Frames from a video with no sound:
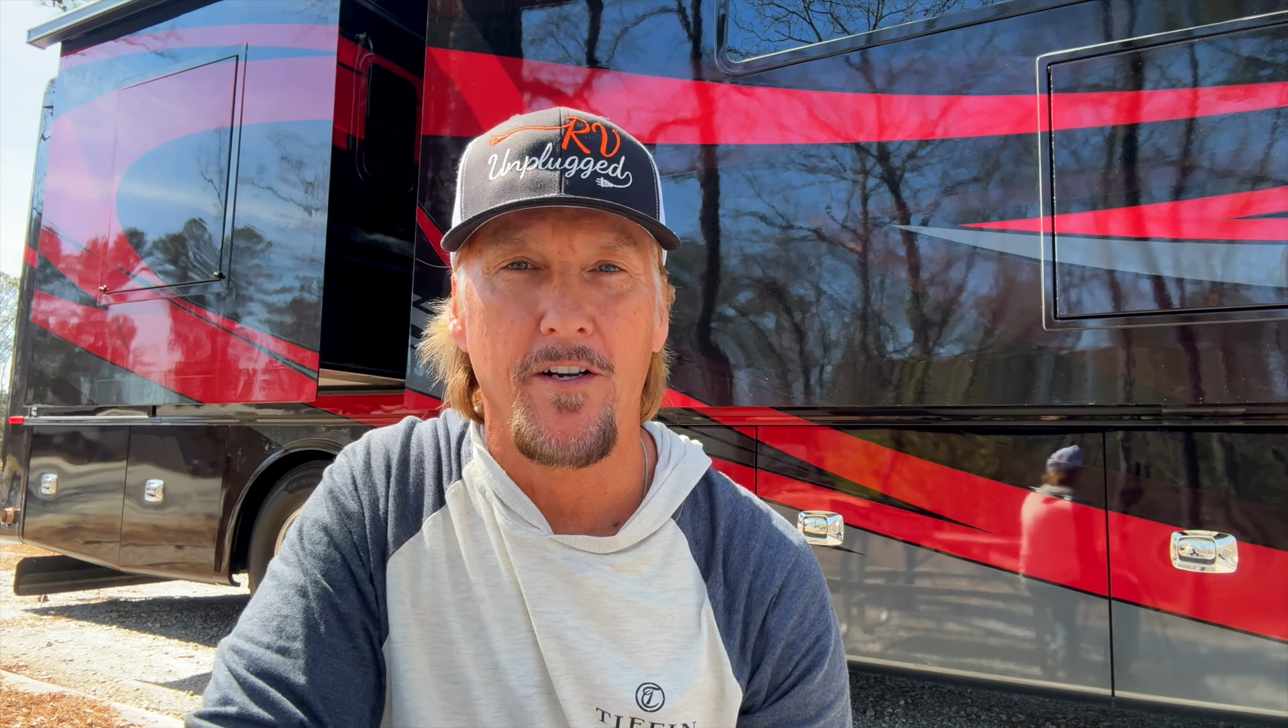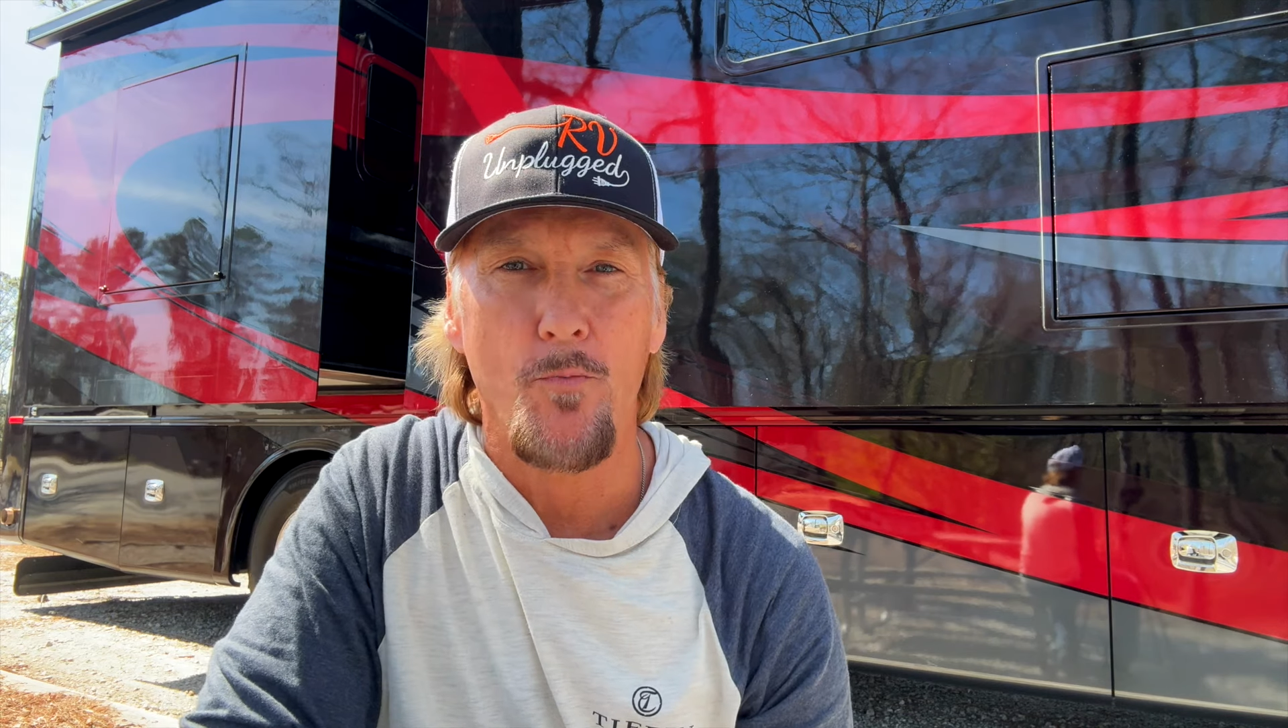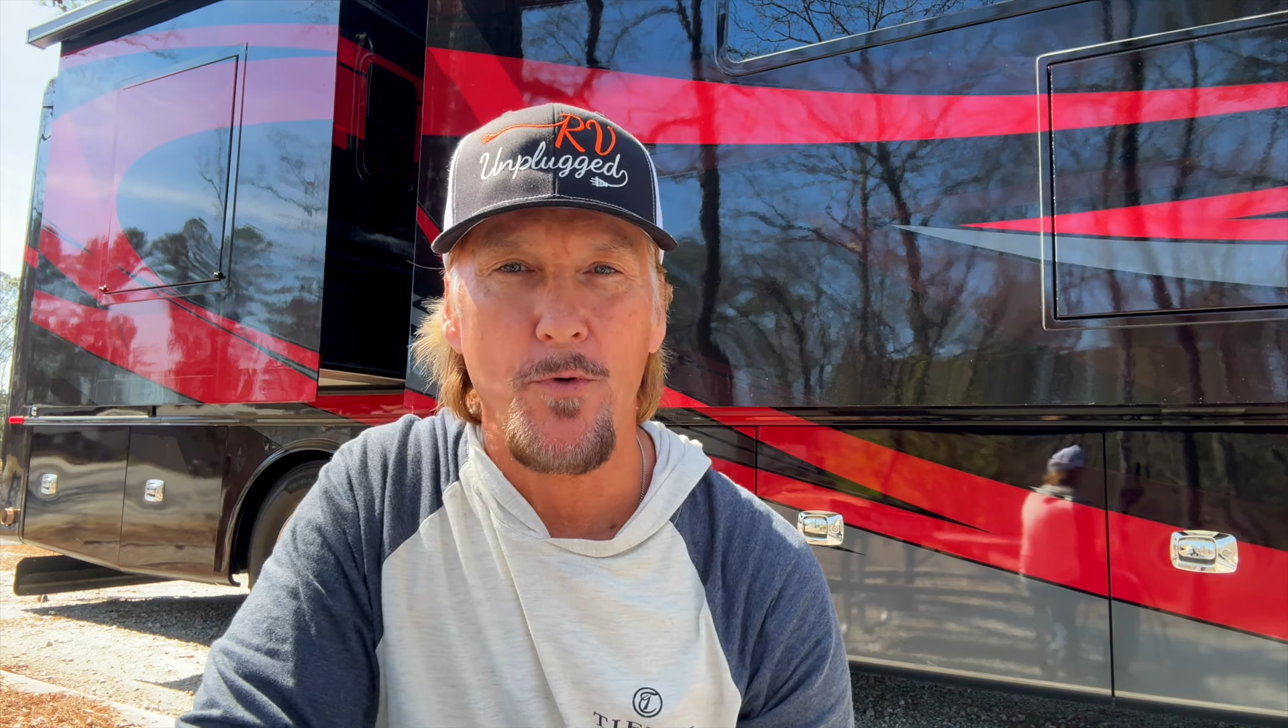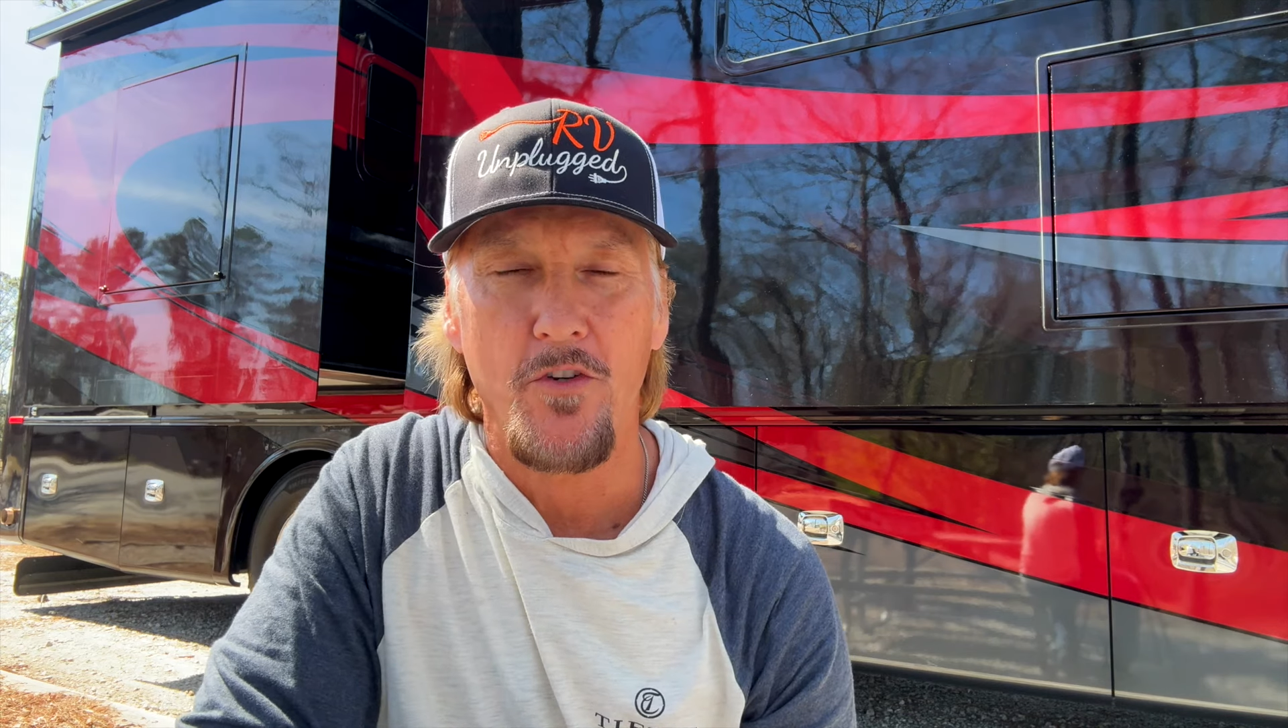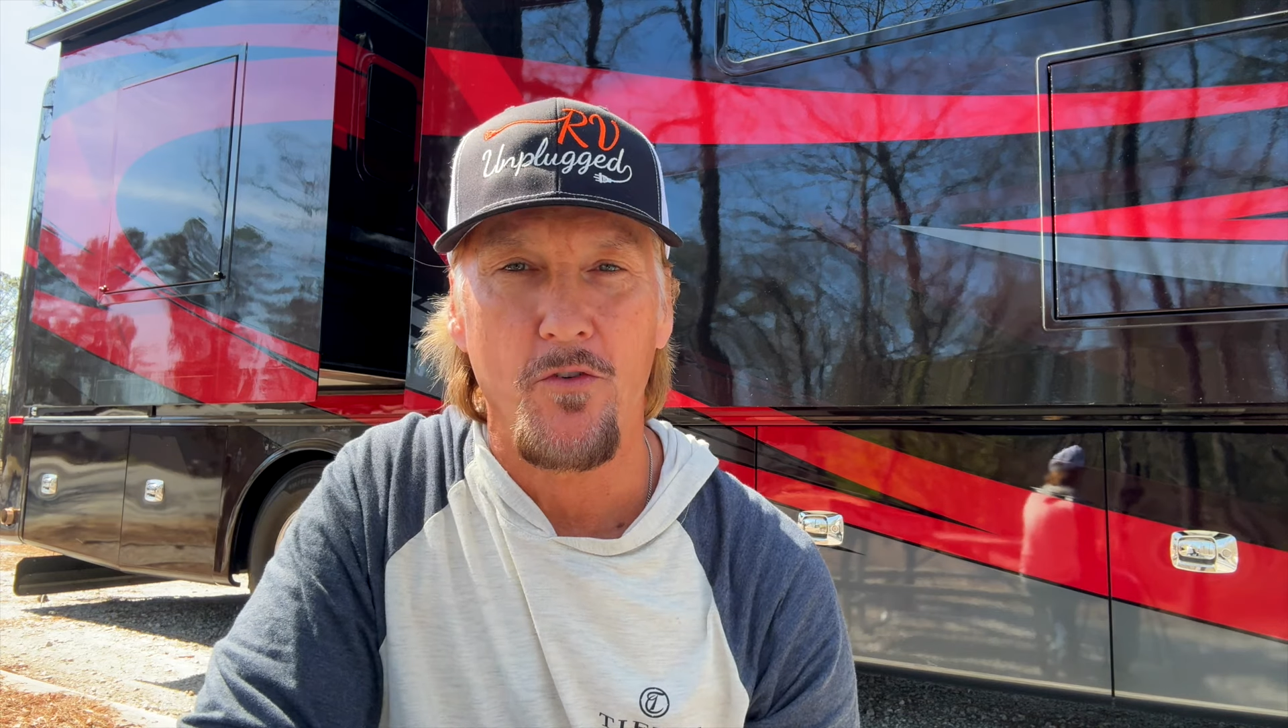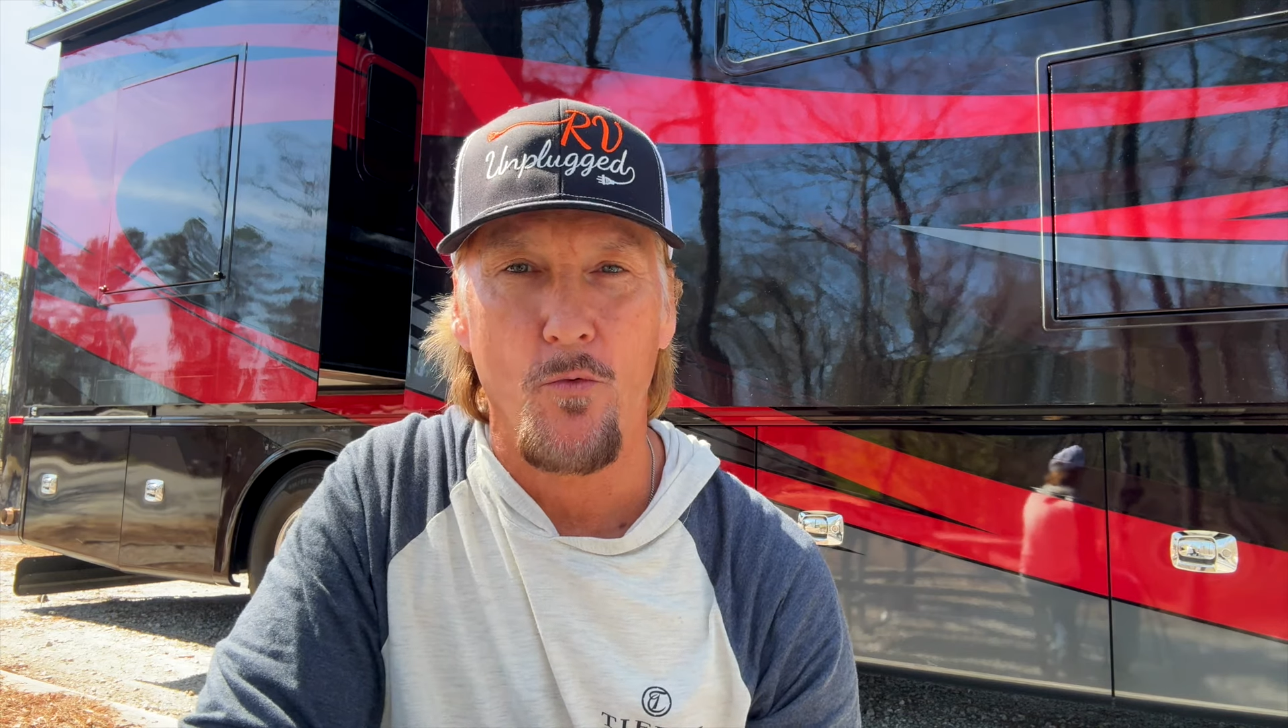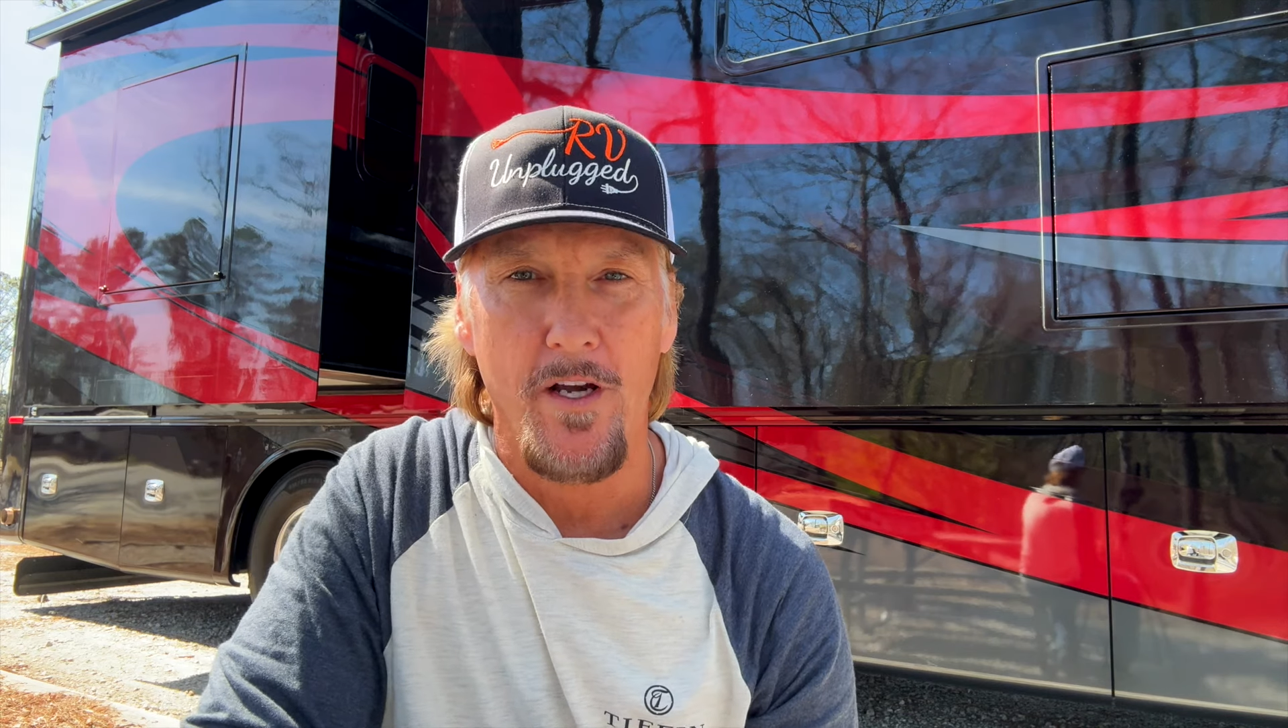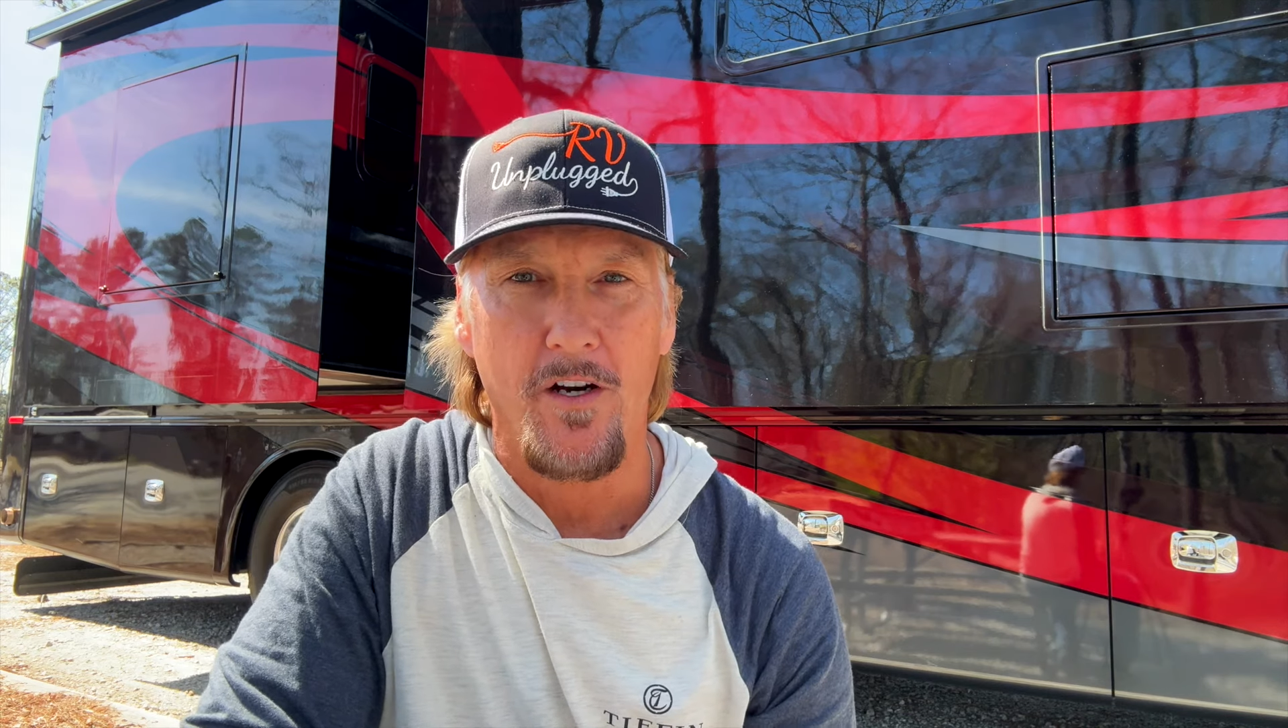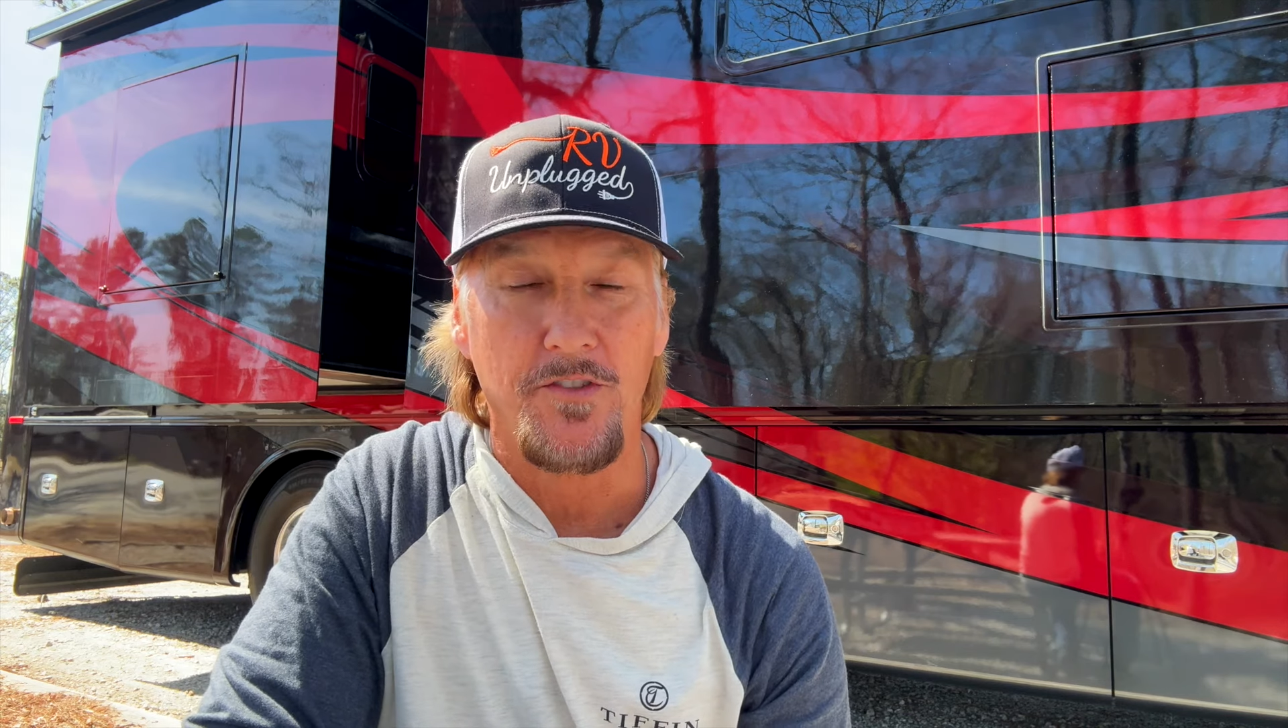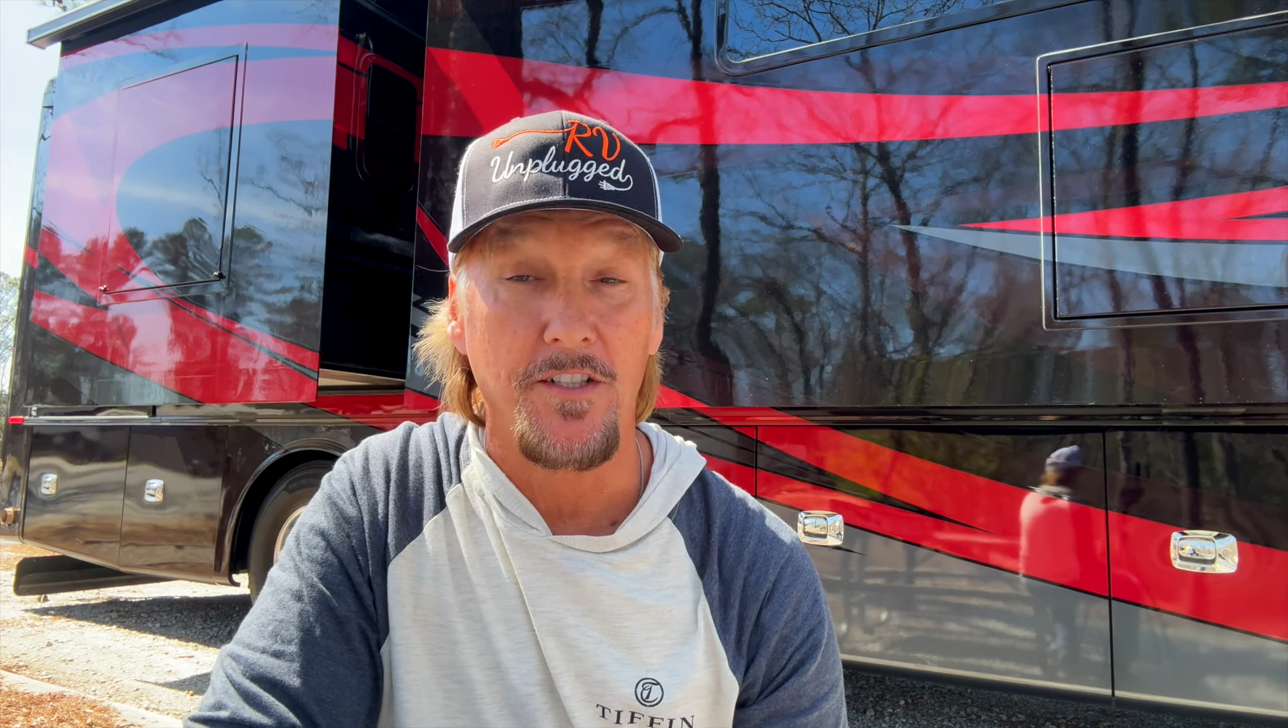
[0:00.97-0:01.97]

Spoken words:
Hope you're doing well.